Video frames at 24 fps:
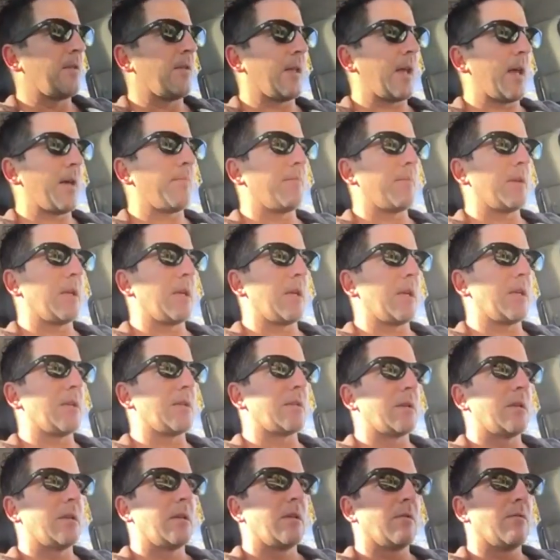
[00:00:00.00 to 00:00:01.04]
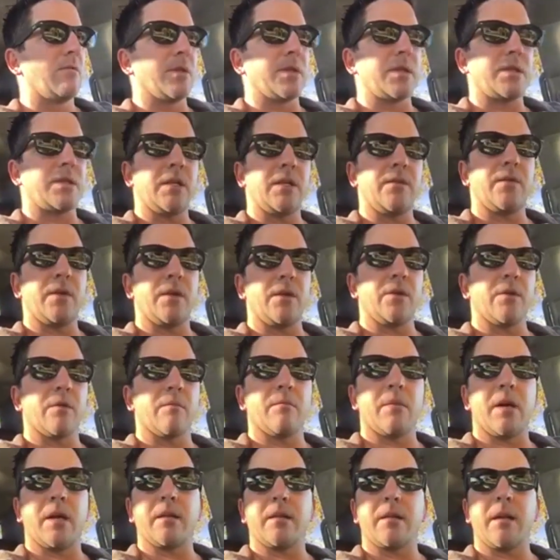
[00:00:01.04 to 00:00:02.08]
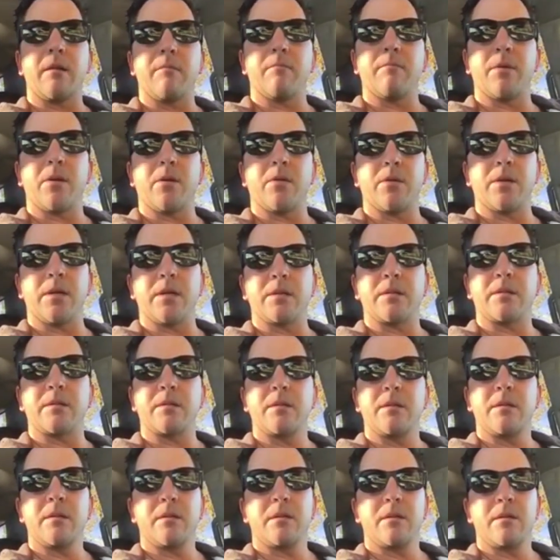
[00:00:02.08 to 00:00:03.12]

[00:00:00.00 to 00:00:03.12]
That means receiving your month-end bonus